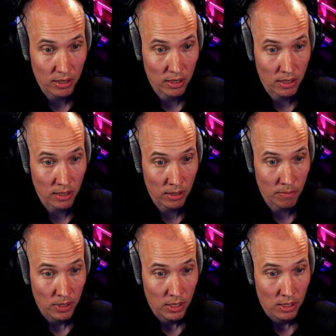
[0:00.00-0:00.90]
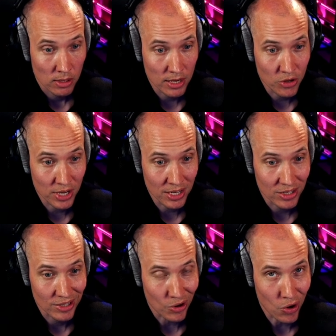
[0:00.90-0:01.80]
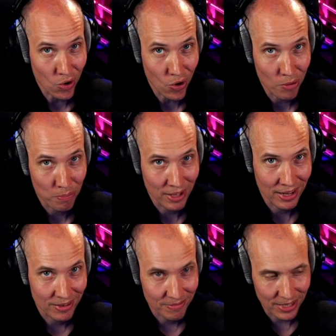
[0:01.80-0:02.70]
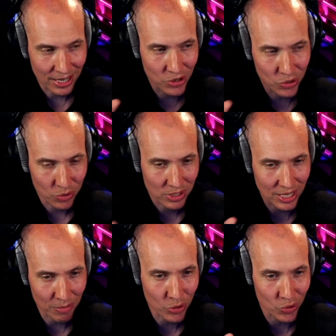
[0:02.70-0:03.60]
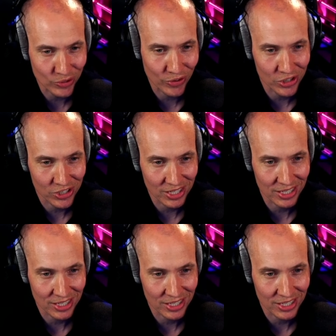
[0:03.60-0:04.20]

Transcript: Then you get a harp, and I know some controversy.